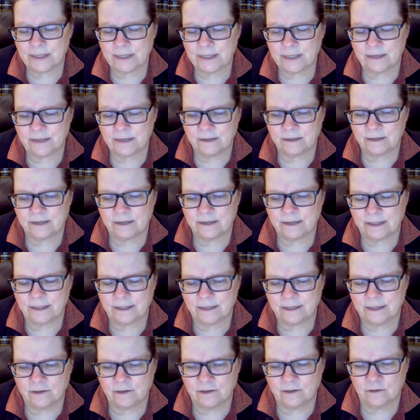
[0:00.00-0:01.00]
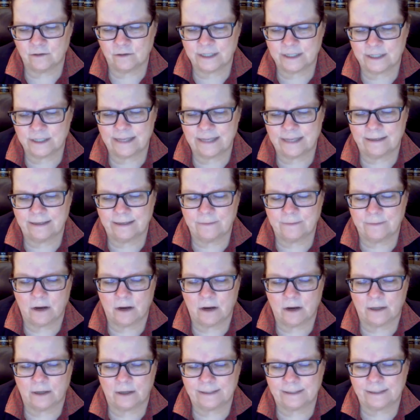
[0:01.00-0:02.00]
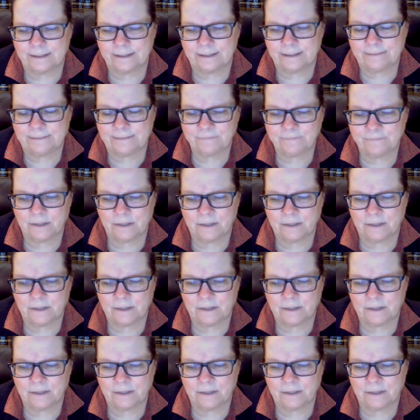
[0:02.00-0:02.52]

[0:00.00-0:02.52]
and I think you'll see them on